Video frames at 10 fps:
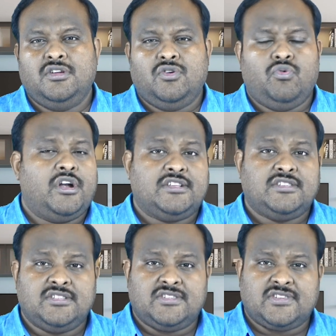what
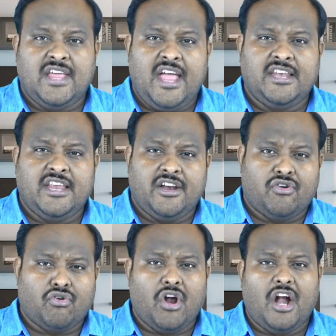doesn't stand and
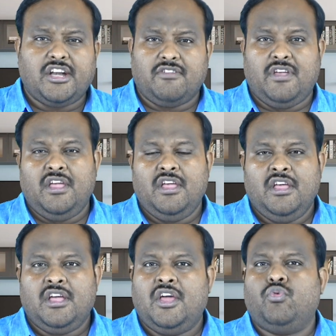rot away
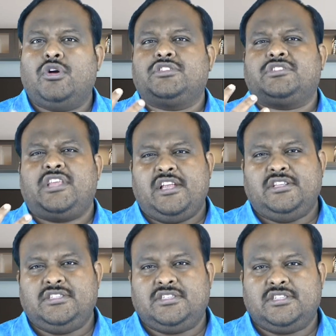and what
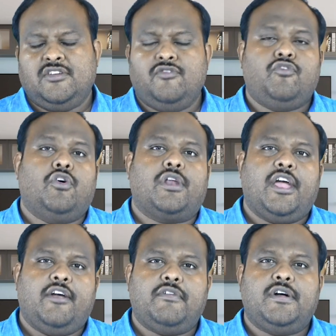stands
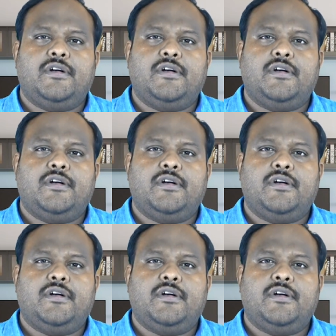forever.